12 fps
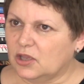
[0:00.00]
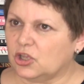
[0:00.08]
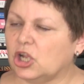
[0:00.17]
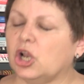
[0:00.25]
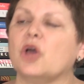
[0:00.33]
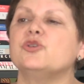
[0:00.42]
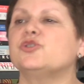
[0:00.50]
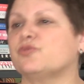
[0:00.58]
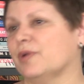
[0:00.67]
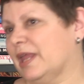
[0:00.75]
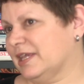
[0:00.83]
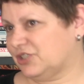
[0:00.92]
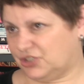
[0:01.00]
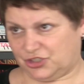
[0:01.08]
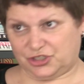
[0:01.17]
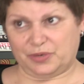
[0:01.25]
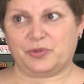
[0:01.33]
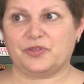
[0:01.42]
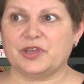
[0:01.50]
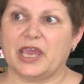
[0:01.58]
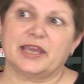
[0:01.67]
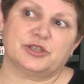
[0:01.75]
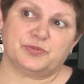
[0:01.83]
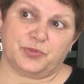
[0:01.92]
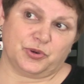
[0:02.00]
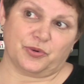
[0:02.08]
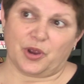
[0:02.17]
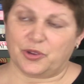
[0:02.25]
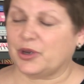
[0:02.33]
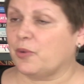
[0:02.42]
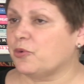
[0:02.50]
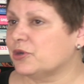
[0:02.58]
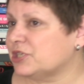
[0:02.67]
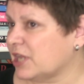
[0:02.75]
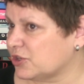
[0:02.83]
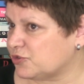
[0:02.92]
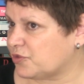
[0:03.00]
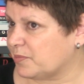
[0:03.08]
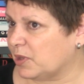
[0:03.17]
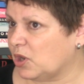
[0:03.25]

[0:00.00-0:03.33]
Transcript: close relationship with the AIDS Bureau. You know, we're in touch with them a